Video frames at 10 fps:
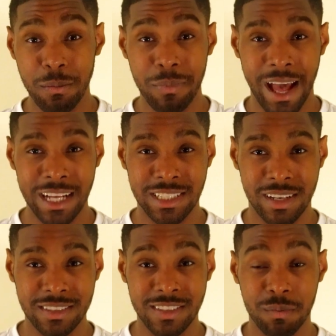imagine
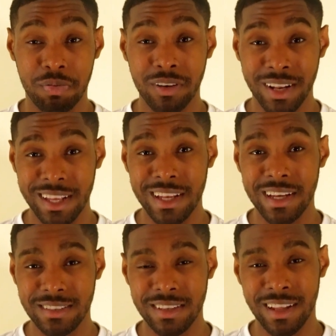this is a pretty
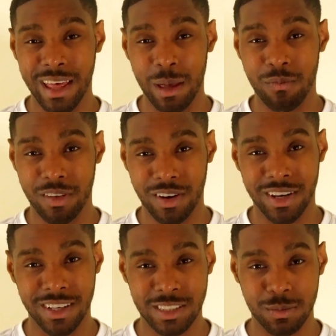easy name for their
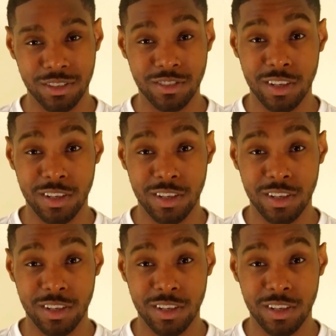customers to